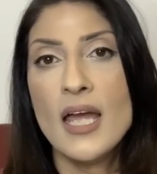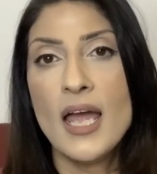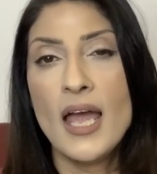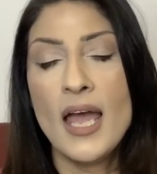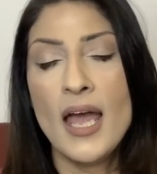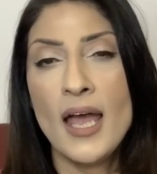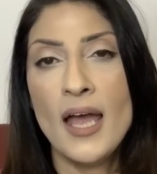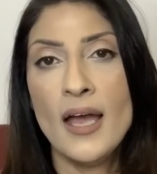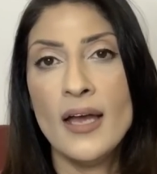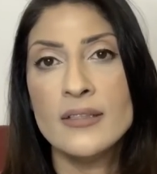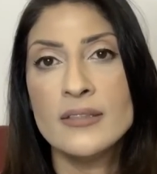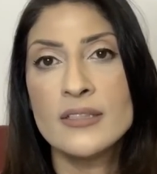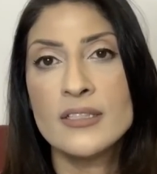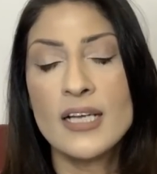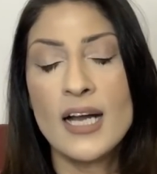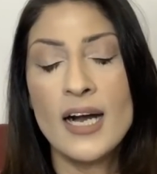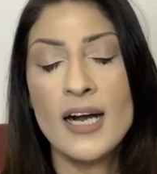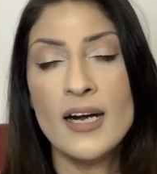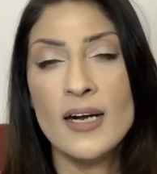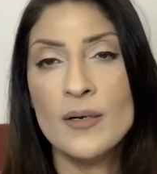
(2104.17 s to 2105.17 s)
And
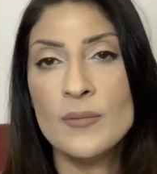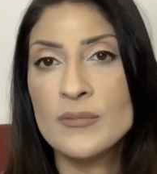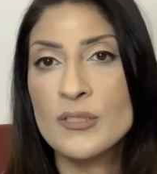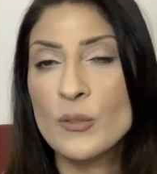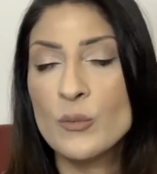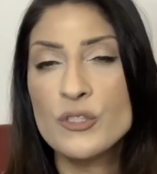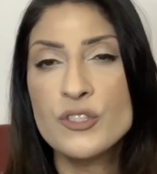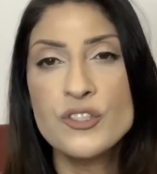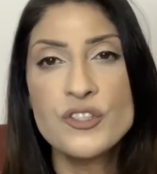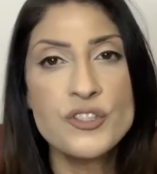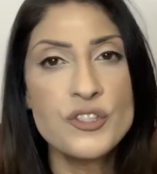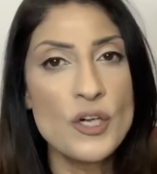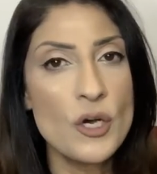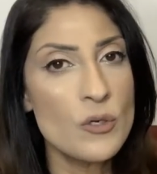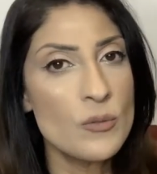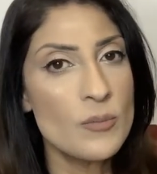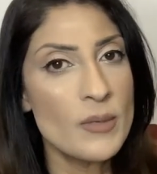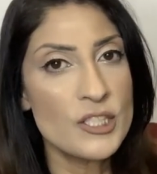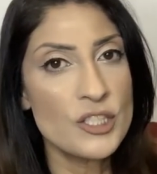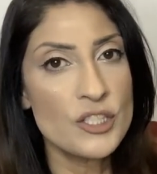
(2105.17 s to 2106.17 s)
um, there was
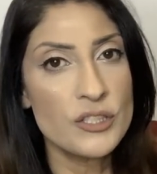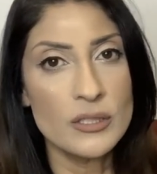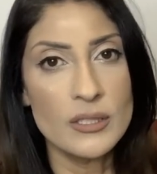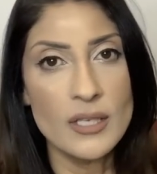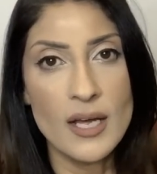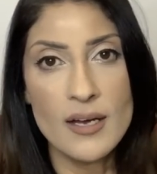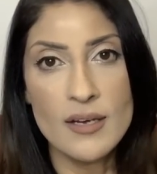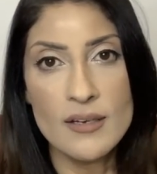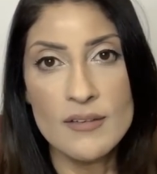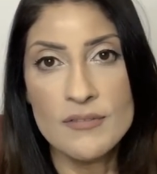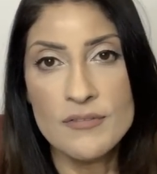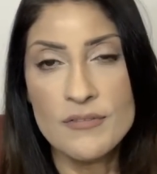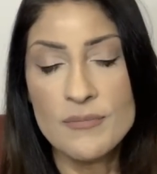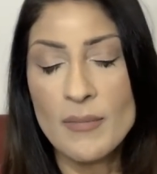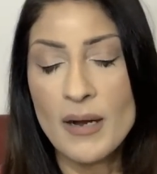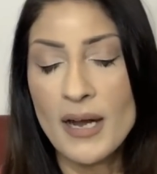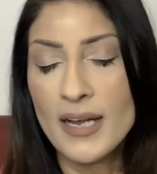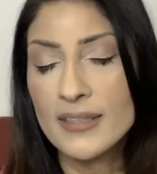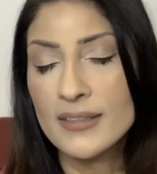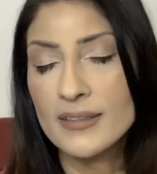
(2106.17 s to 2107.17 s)
so much love.
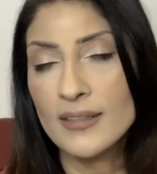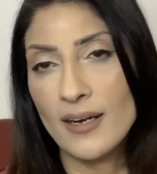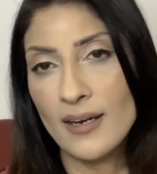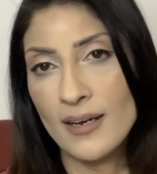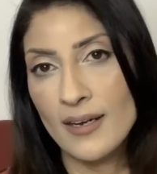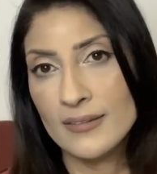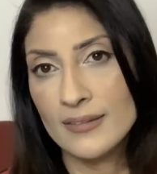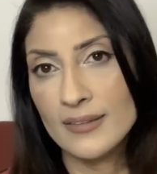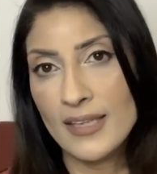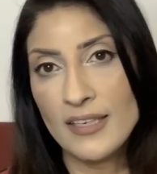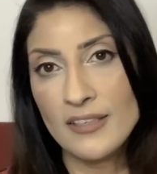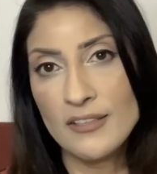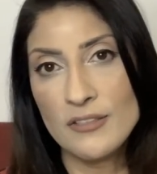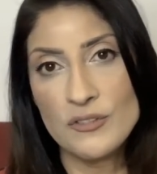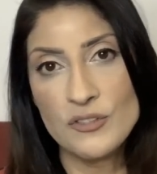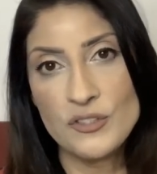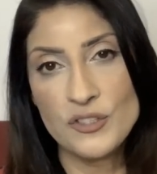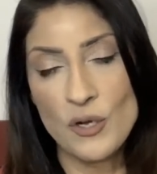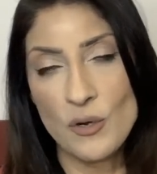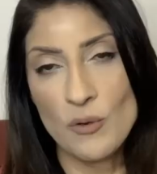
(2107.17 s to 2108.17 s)
My God, thank you
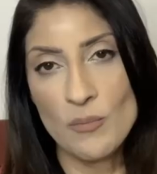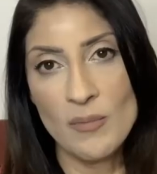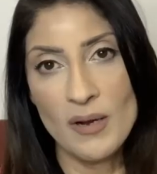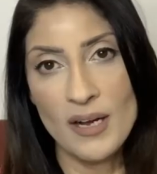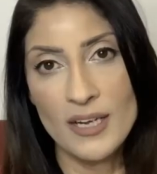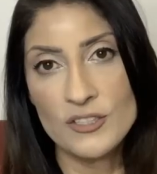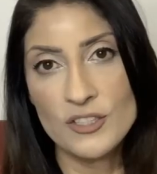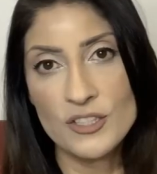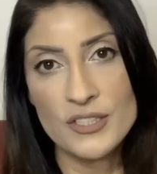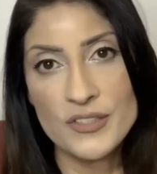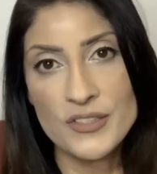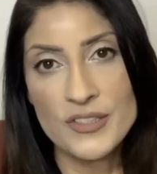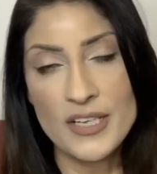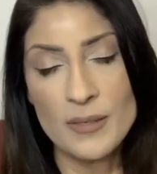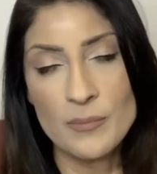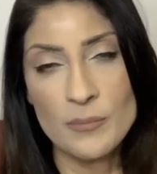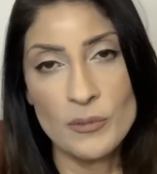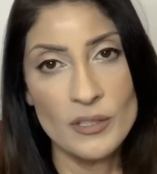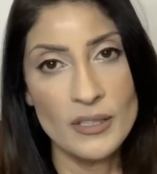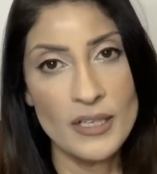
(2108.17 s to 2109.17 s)
so much,
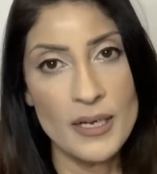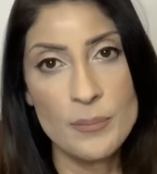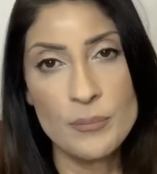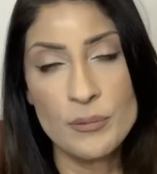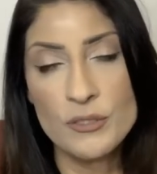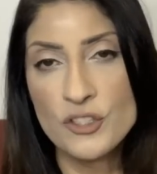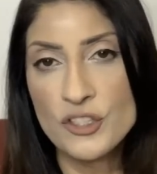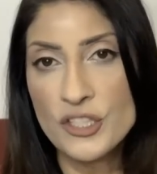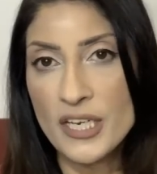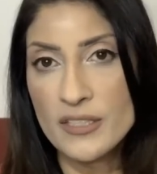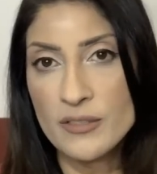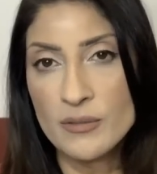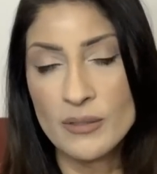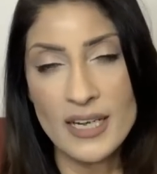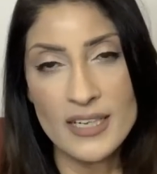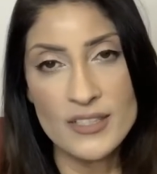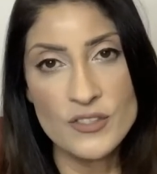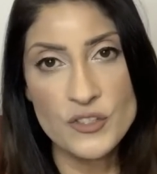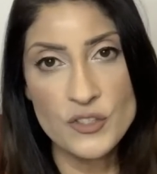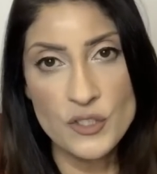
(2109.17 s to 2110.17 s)
Istanbul. I appreciate you
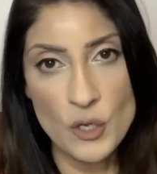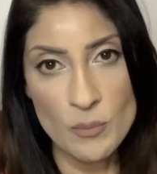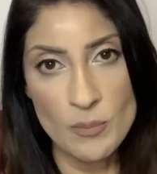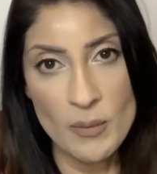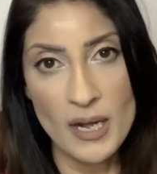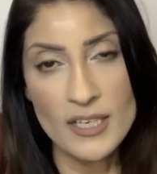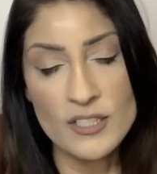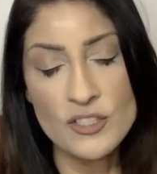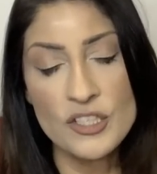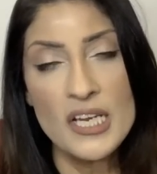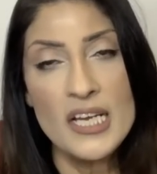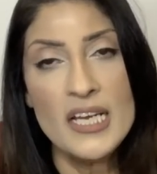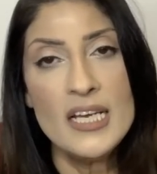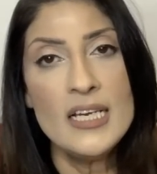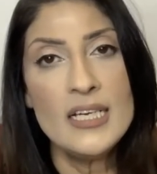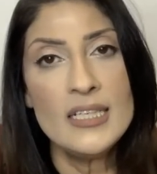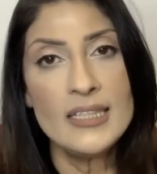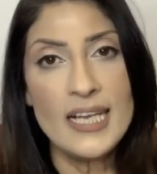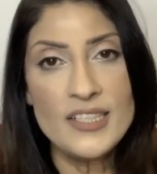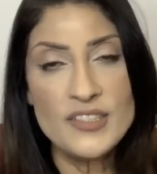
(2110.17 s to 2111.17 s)
guys so much.
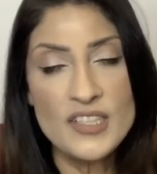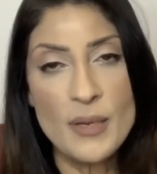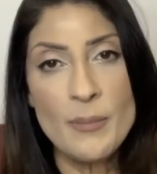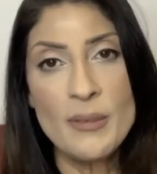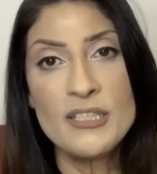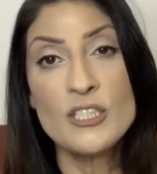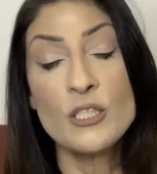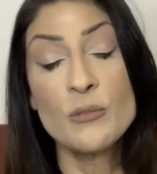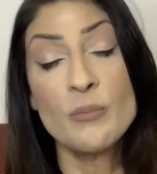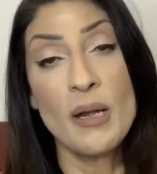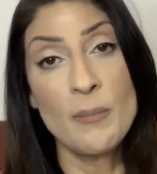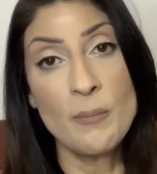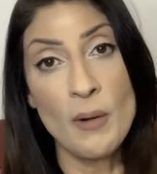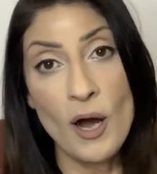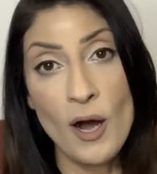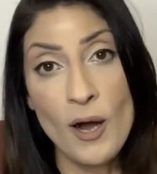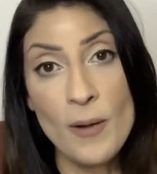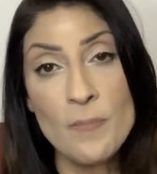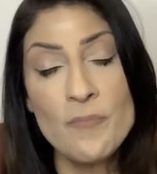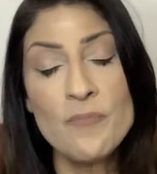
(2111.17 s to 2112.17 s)
Last time I took my
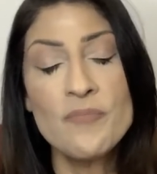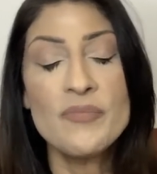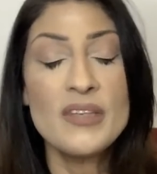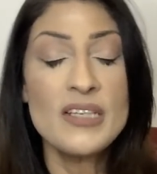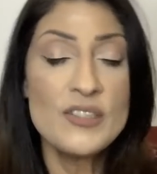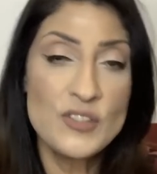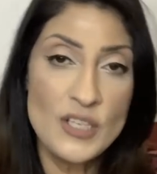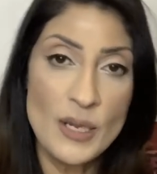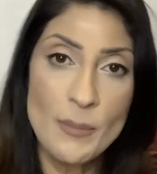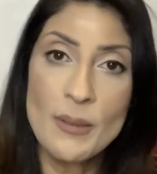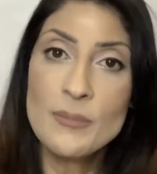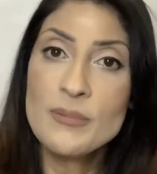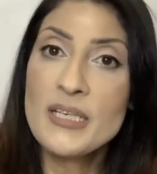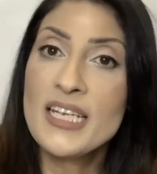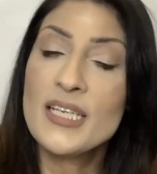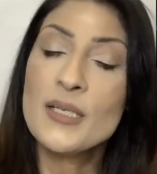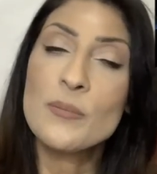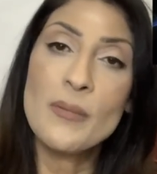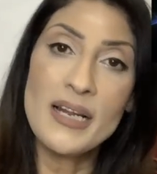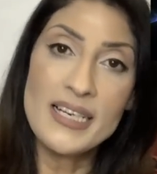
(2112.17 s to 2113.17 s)
mom, this time I'm
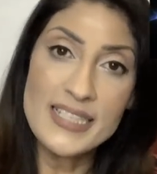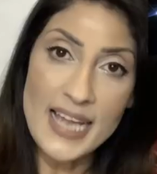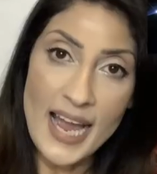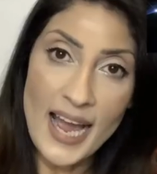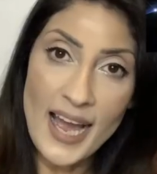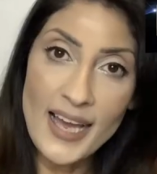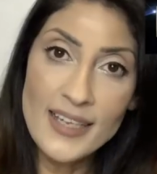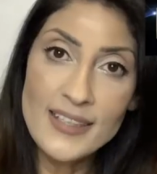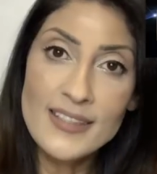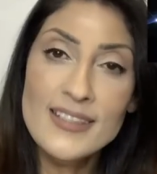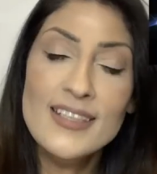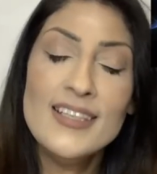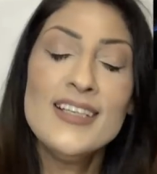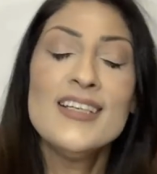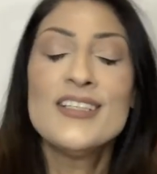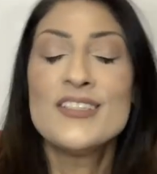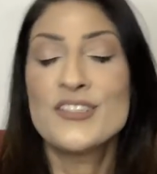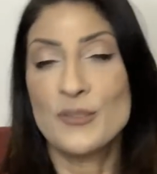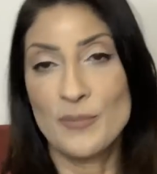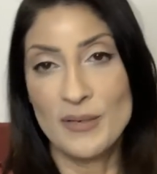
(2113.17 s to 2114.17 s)
taking my dad.
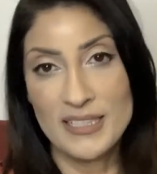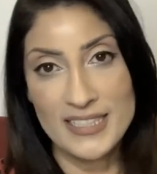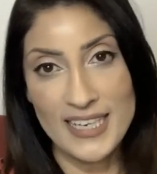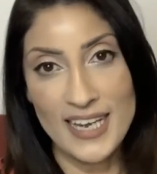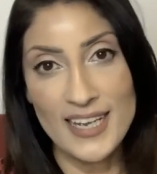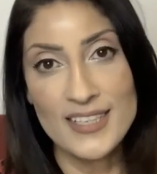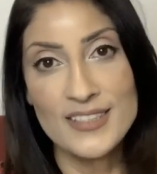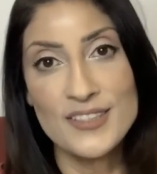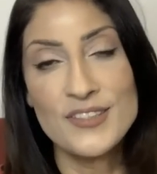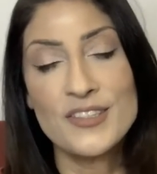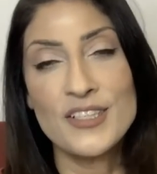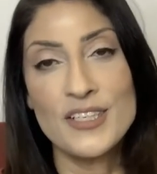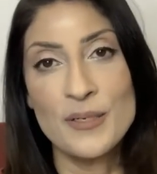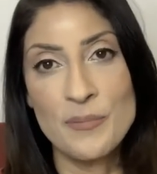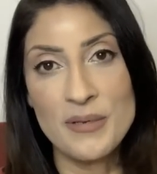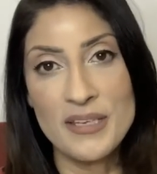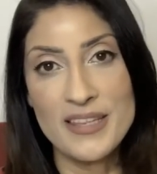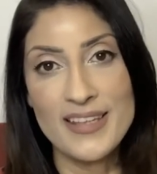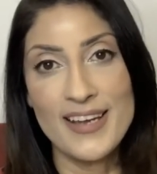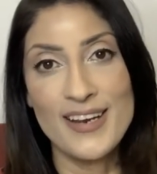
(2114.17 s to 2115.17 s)
So my dad's gonna
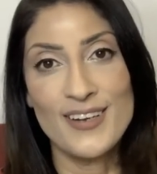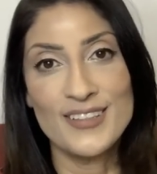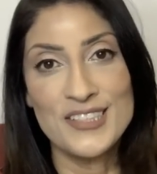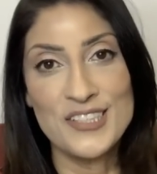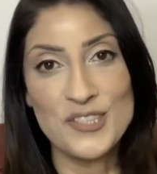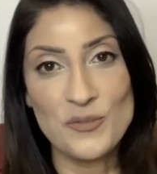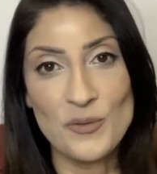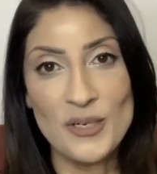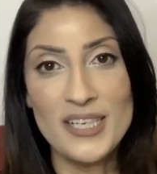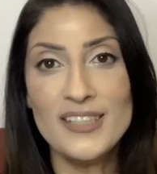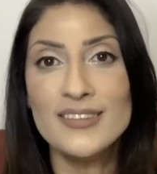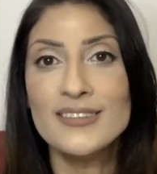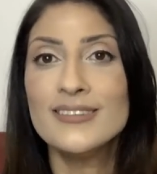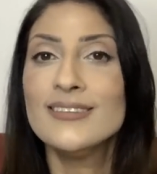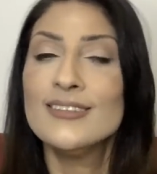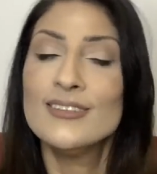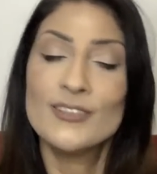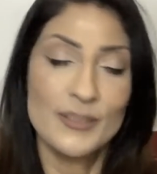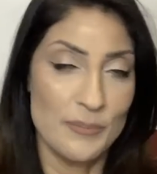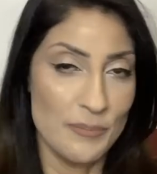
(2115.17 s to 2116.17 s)
be there as well.
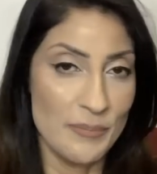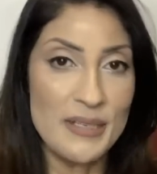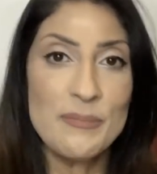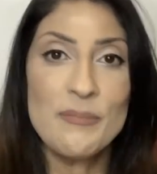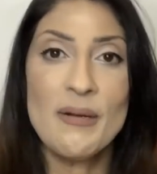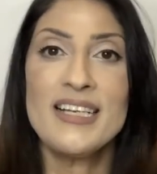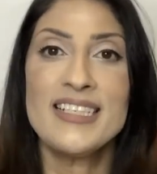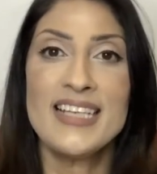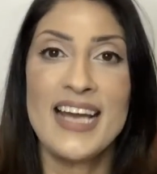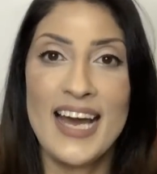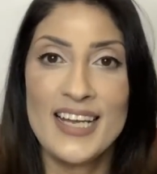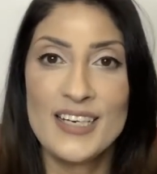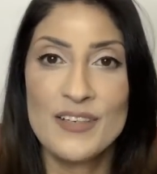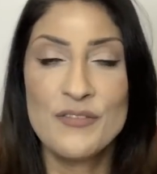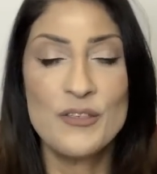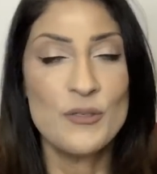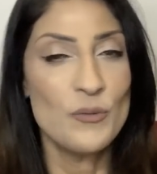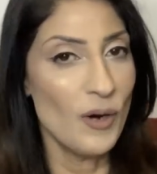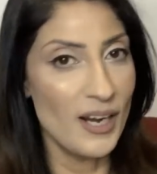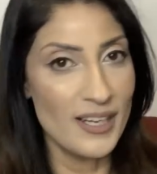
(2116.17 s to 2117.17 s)
You can meet my dad
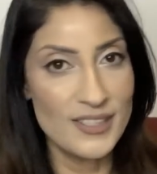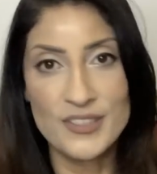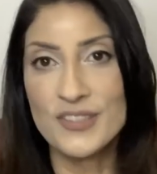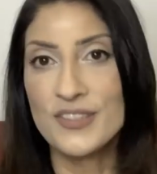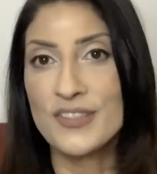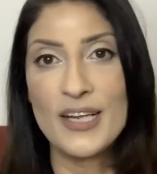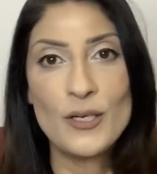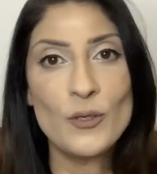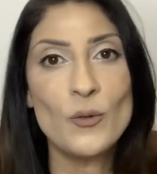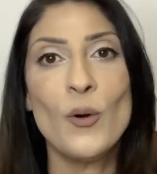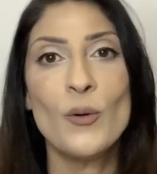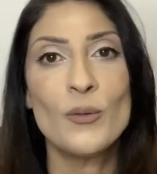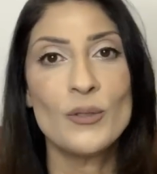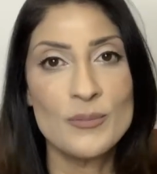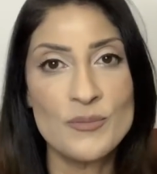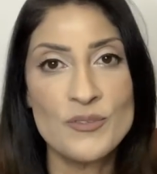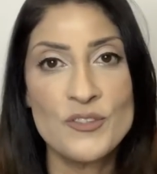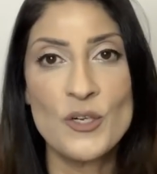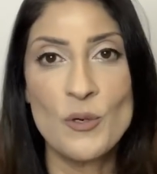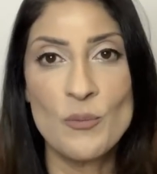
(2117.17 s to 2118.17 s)
if you want, since I quote
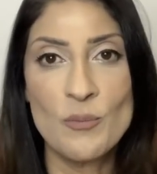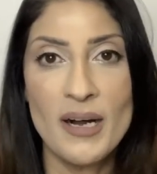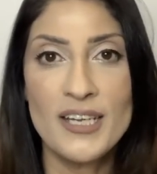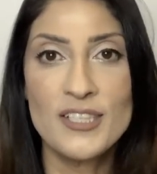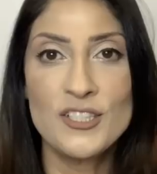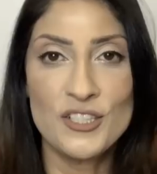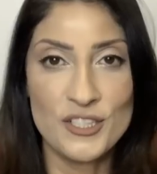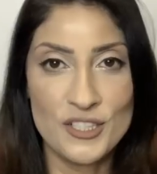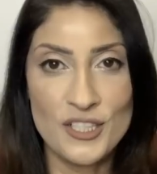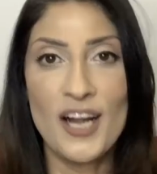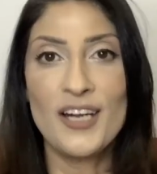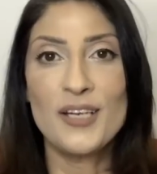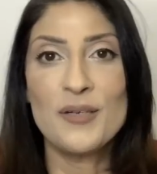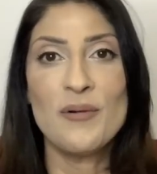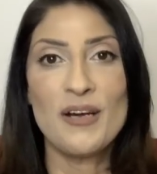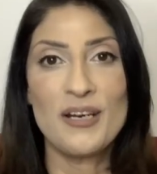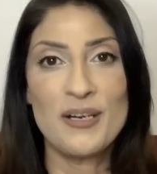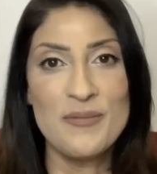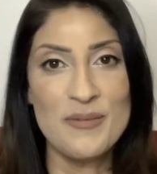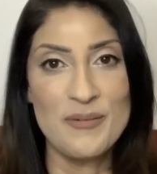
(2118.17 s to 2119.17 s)
him so much and talk
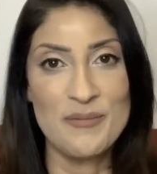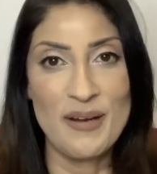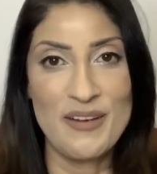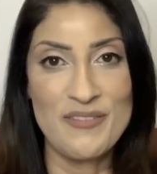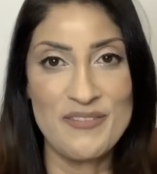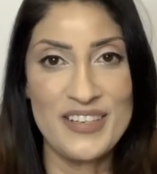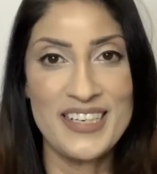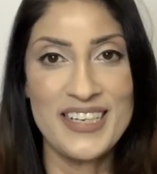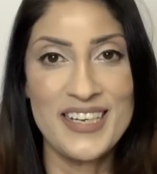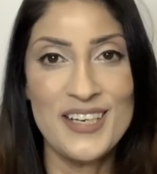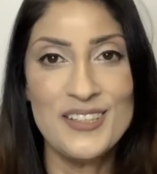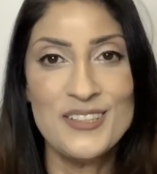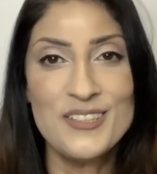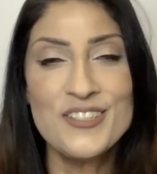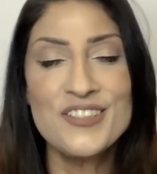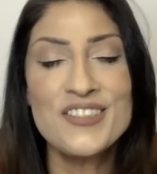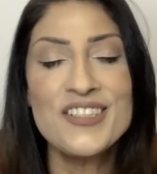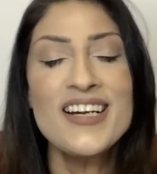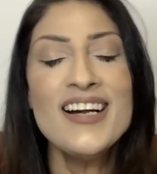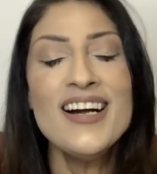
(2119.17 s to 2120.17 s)
about him in my
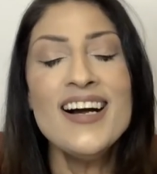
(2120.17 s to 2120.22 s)
videos.